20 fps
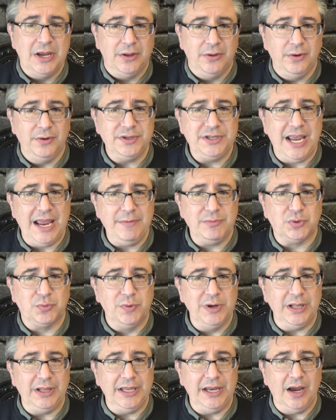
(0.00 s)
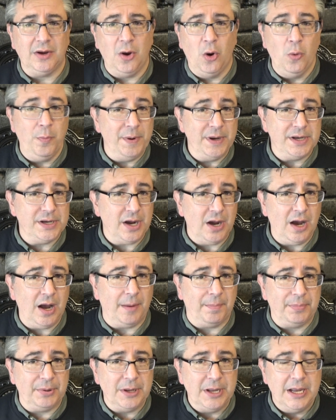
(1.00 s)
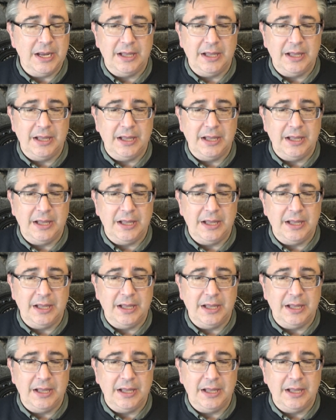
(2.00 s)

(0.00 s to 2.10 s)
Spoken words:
Those games really opened up